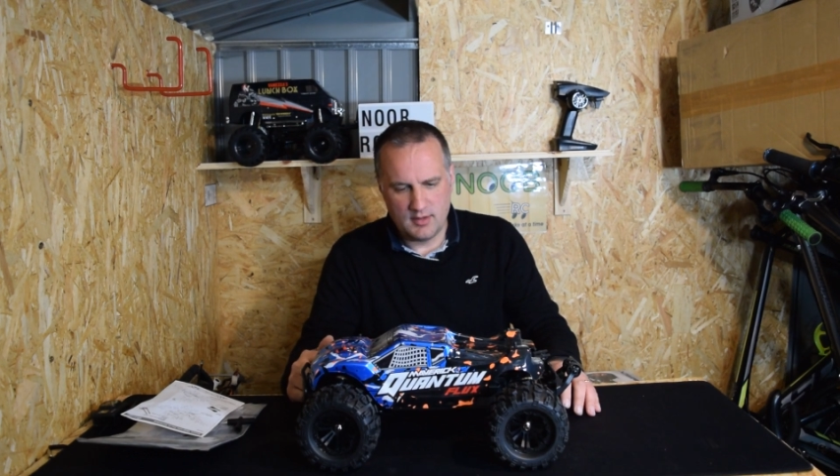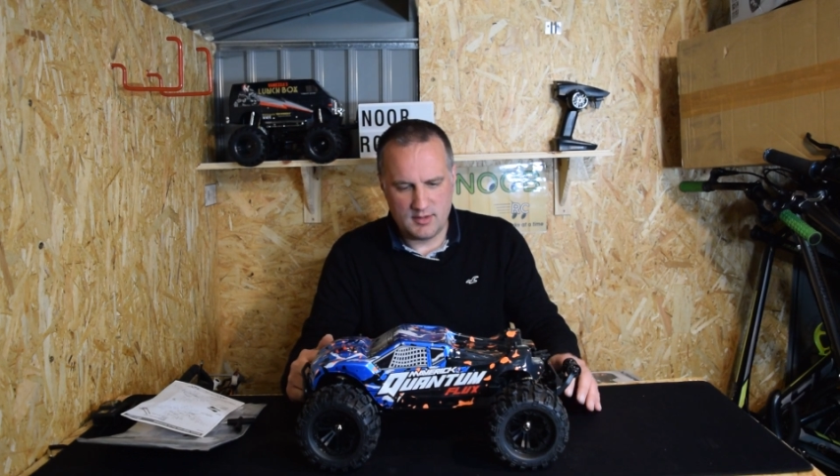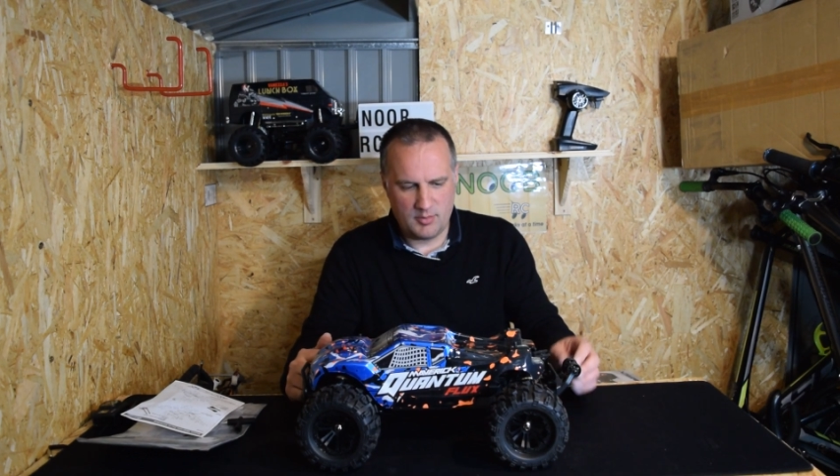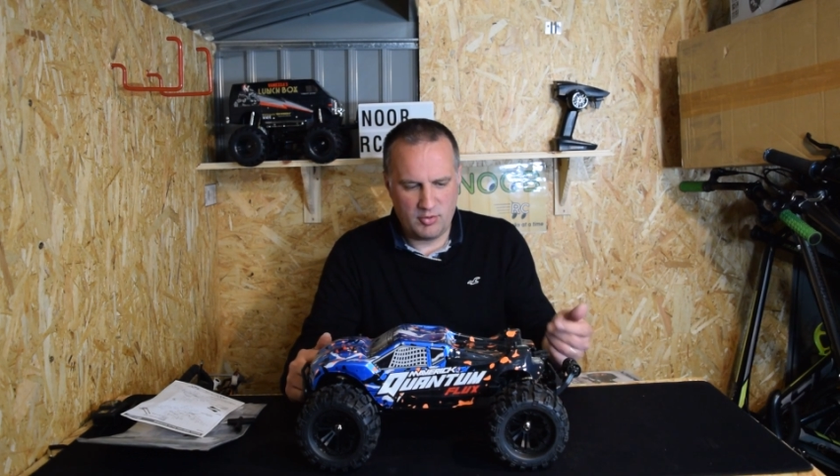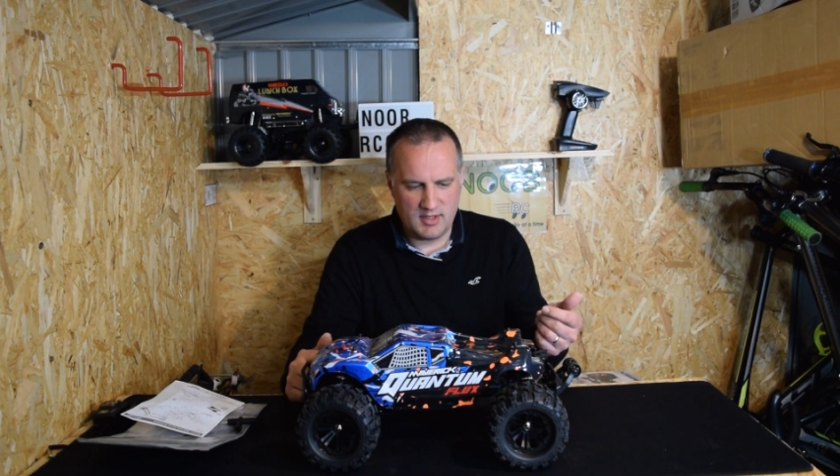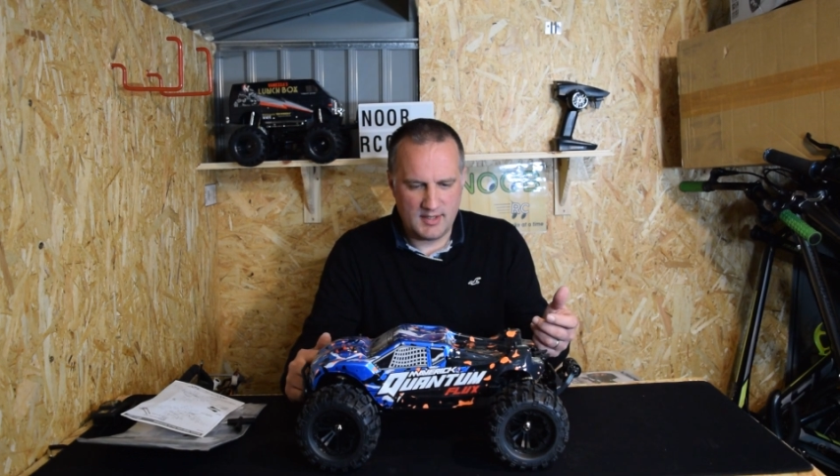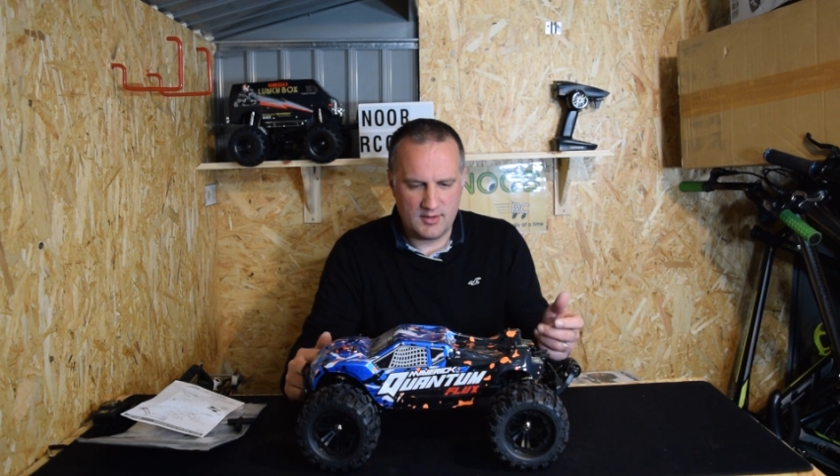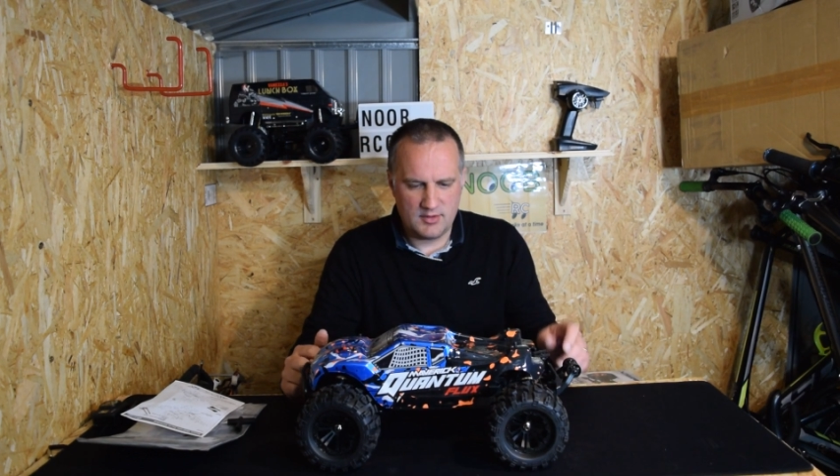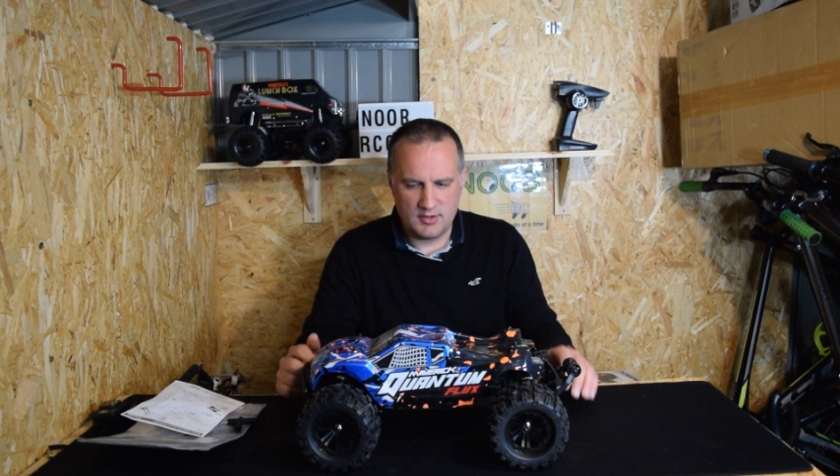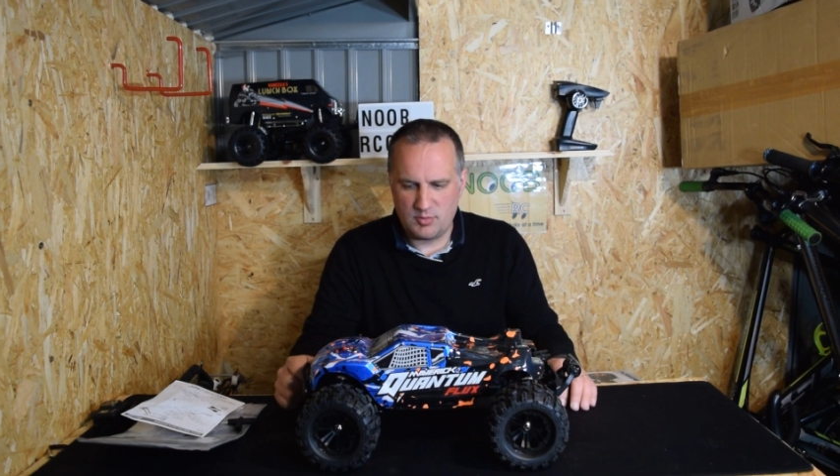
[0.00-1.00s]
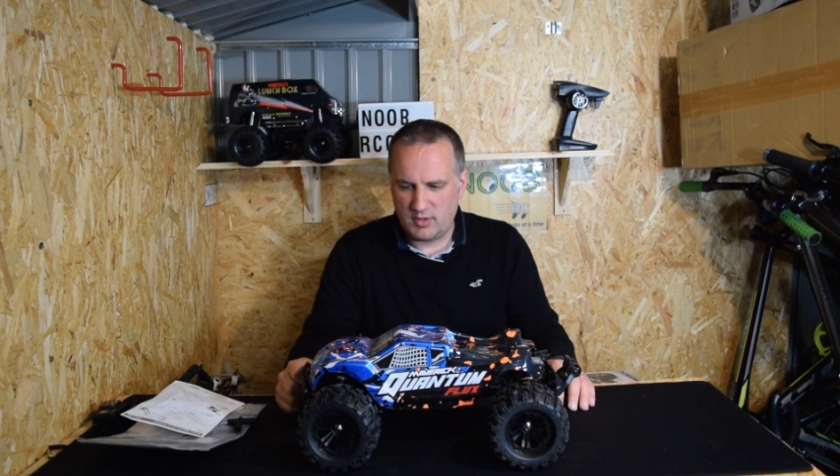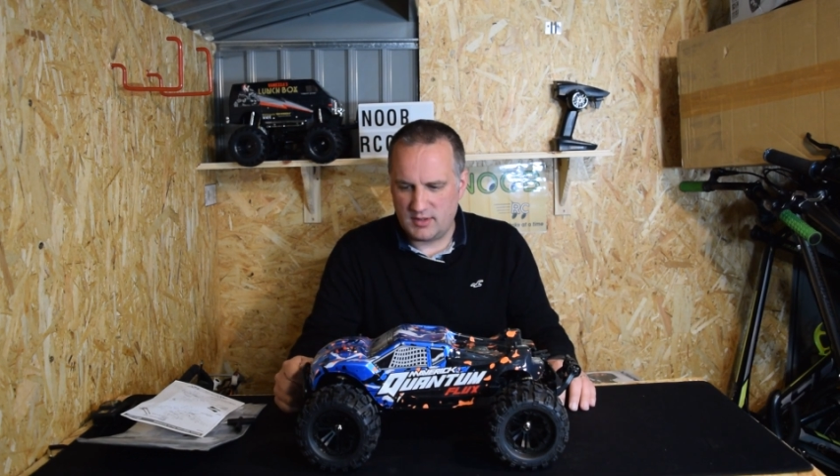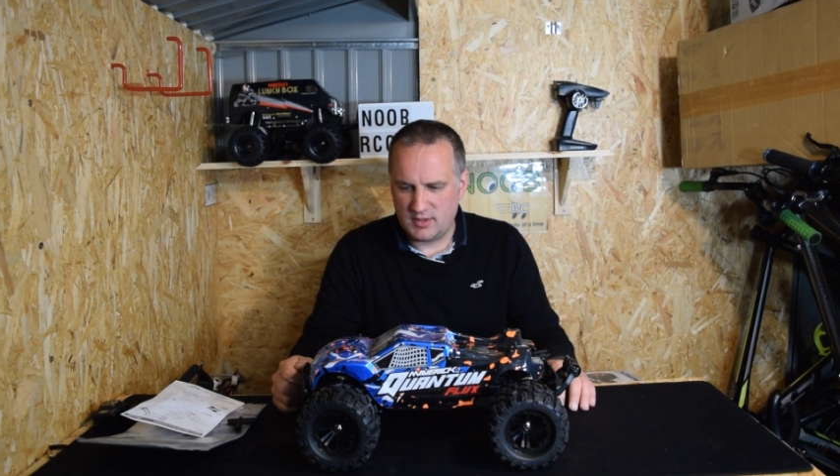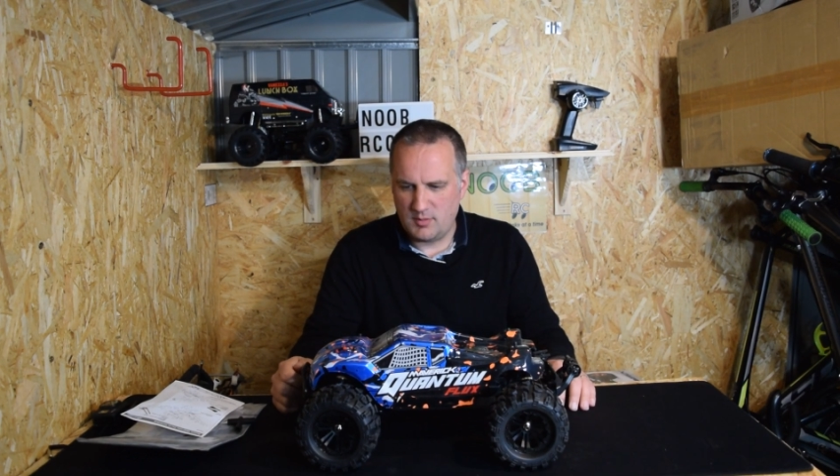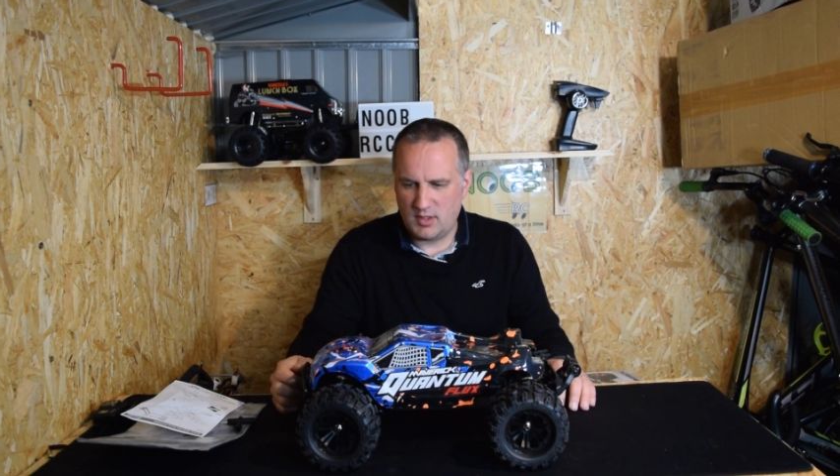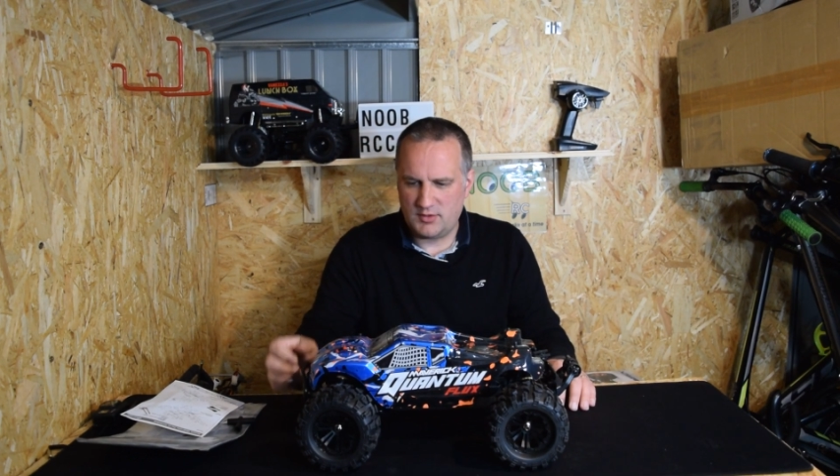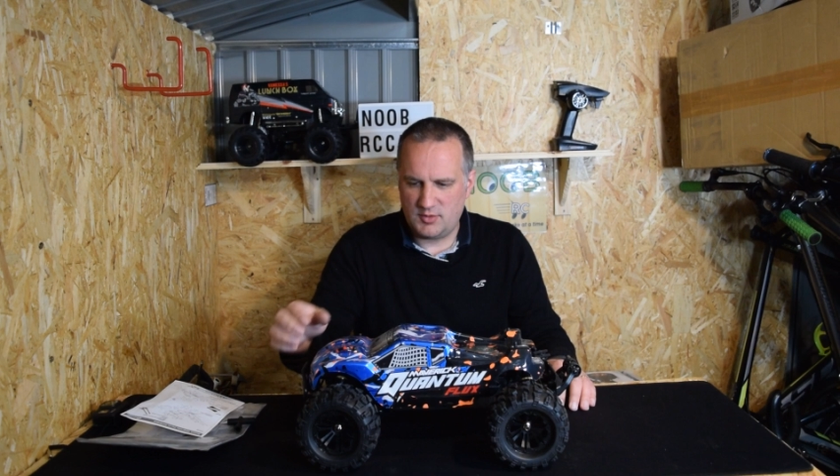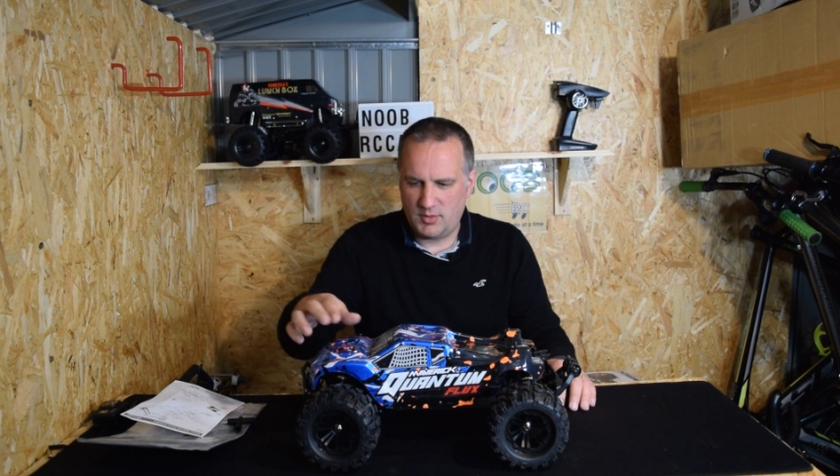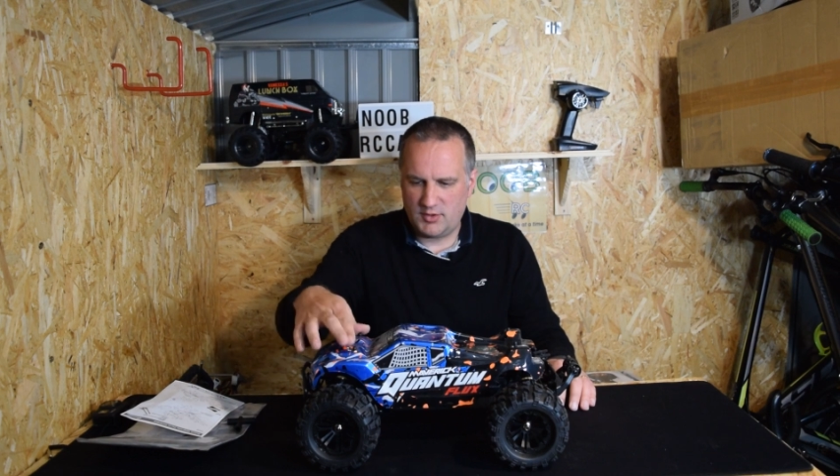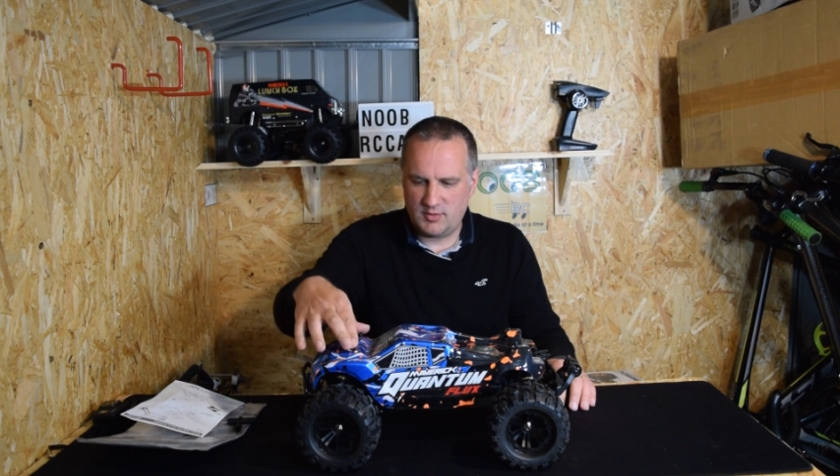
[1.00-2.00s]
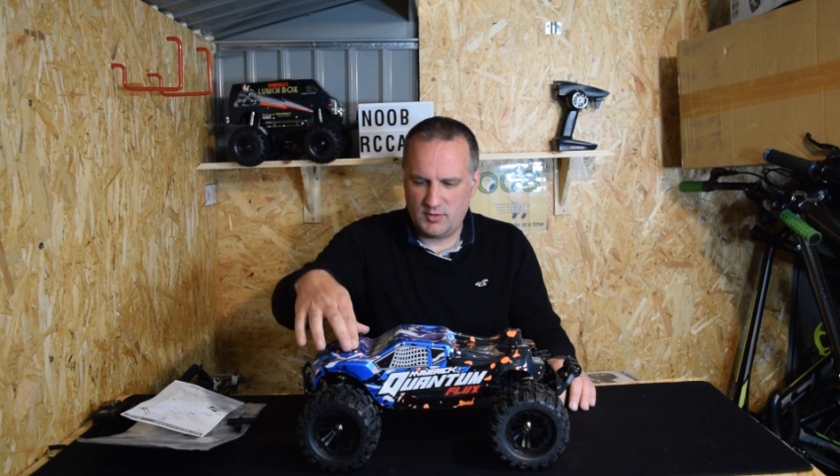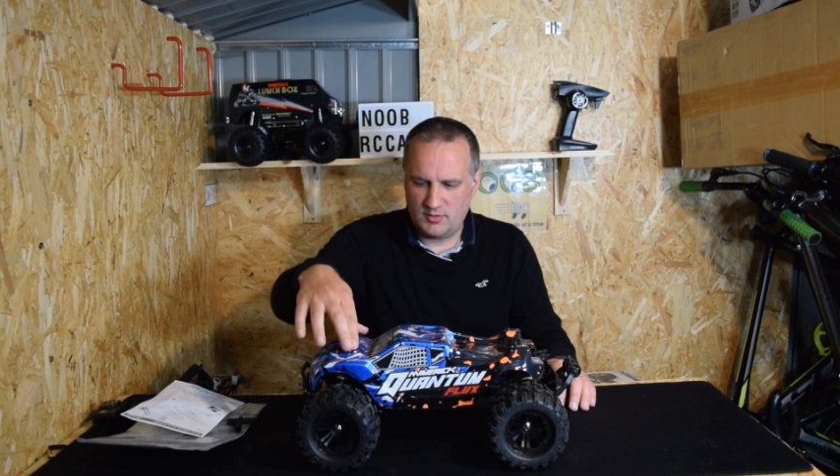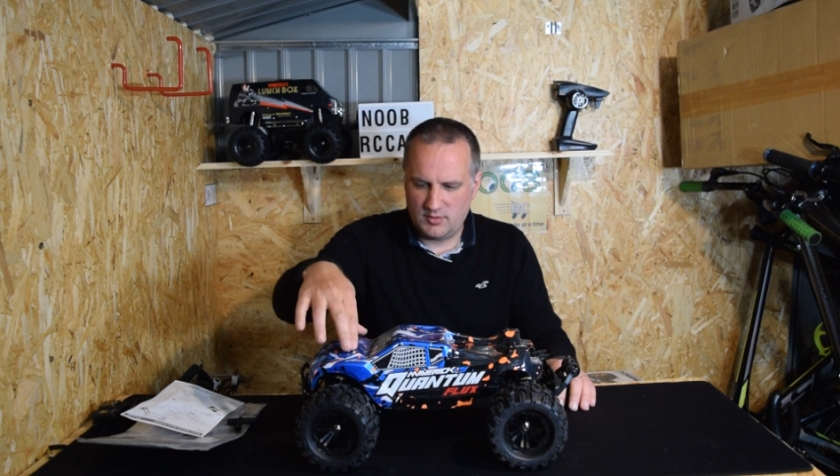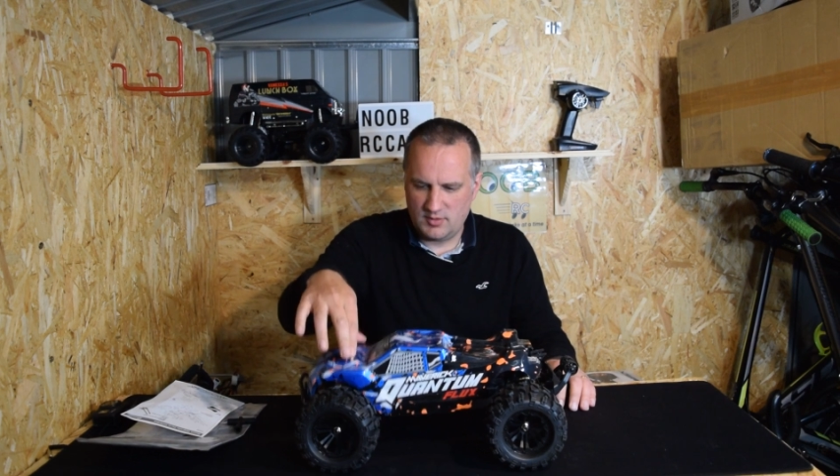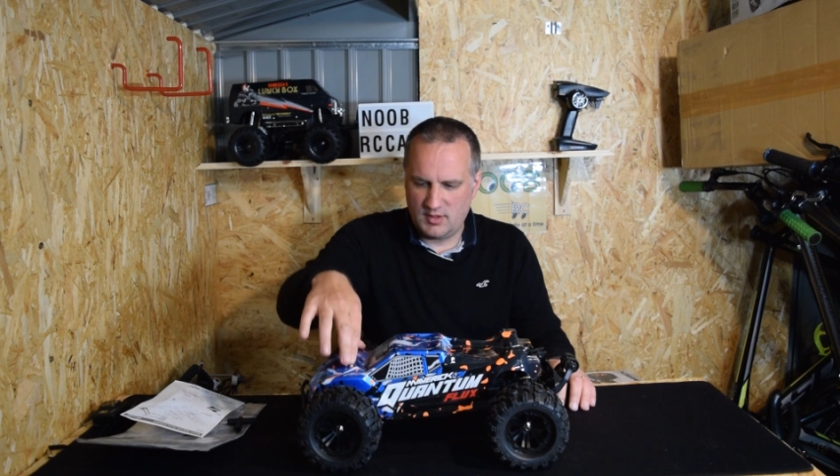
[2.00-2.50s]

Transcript: to pre-tension the springs as much as possible,